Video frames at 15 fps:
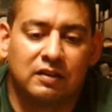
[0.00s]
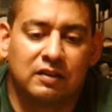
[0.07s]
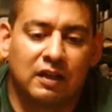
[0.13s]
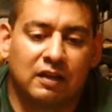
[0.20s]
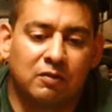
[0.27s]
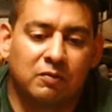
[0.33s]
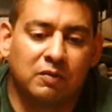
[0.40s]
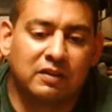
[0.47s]
I
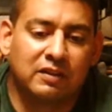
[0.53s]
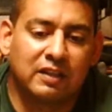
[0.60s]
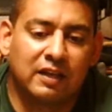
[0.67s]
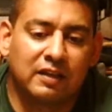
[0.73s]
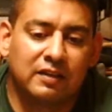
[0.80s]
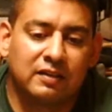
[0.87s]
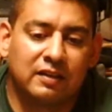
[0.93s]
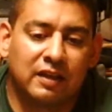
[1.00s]
don't want that
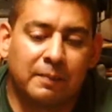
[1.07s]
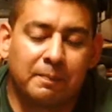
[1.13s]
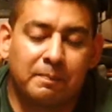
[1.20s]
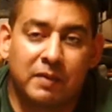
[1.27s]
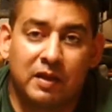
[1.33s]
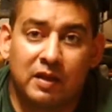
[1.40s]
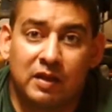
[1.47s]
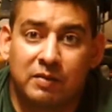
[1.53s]

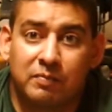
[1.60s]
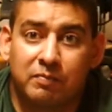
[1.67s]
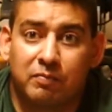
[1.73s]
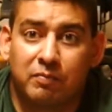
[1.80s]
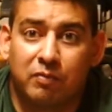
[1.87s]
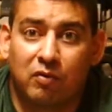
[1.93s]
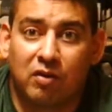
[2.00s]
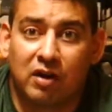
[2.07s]
big
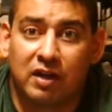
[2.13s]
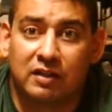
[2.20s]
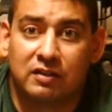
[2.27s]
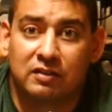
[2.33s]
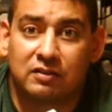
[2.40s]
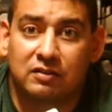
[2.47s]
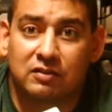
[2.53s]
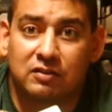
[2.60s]
bright
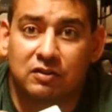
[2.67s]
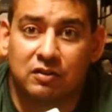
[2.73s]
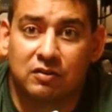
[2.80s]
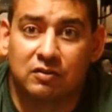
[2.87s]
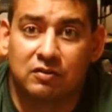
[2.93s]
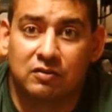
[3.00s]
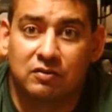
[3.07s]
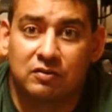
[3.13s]
circle.